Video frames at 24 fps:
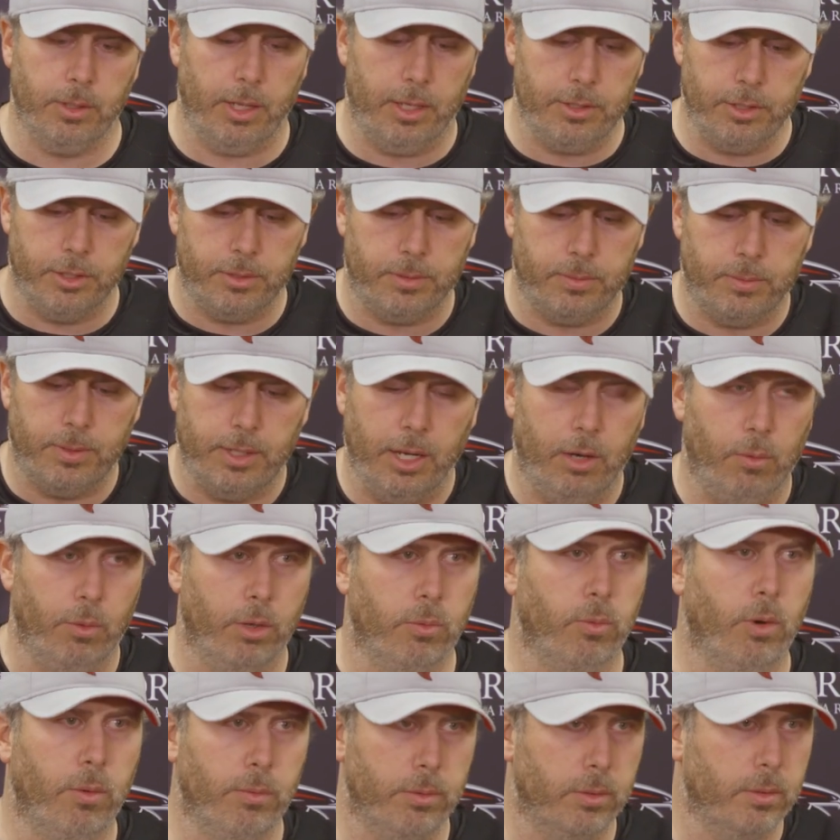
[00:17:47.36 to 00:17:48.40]
I just dealt
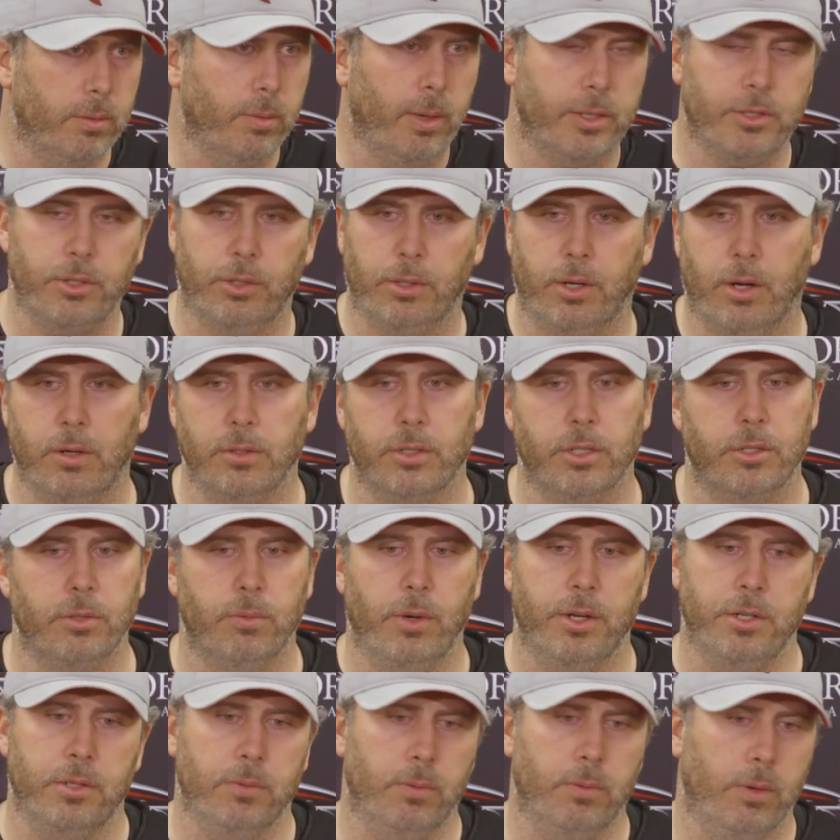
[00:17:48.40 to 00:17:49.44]
with what my current
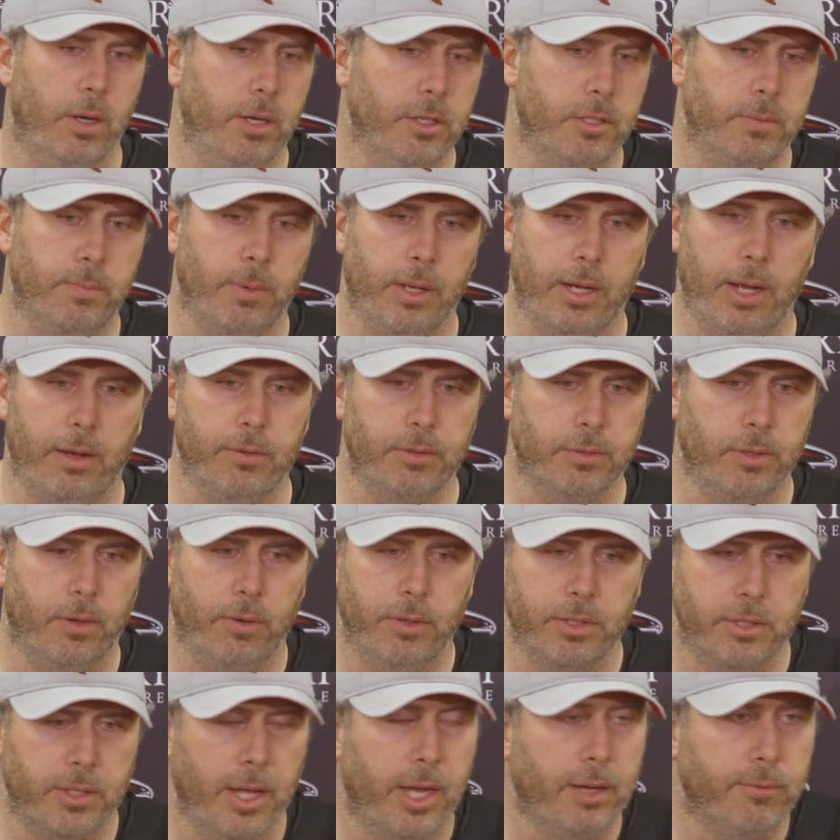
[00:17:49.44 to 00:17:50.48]
situation was, but I was
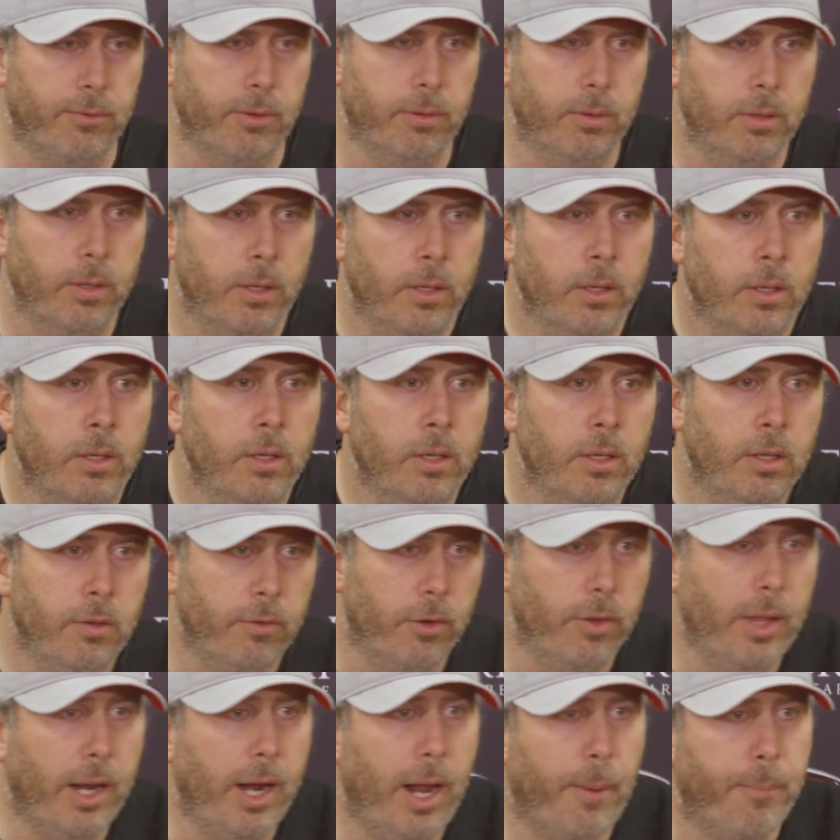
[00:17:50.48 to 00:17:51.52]
always thankful
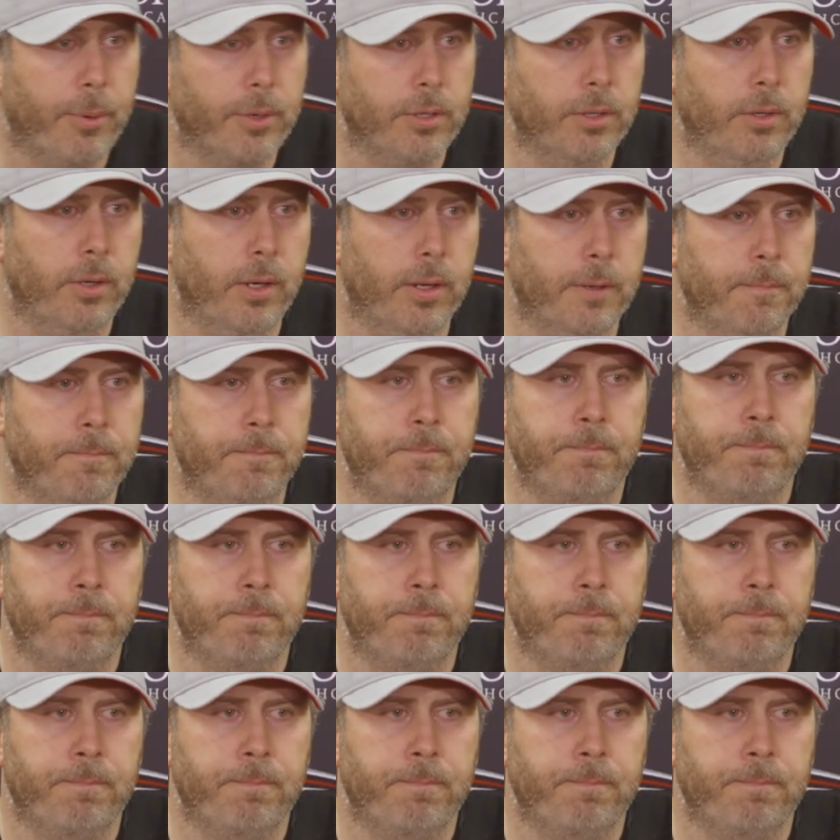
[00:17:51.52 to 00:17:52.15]
for that opportunity.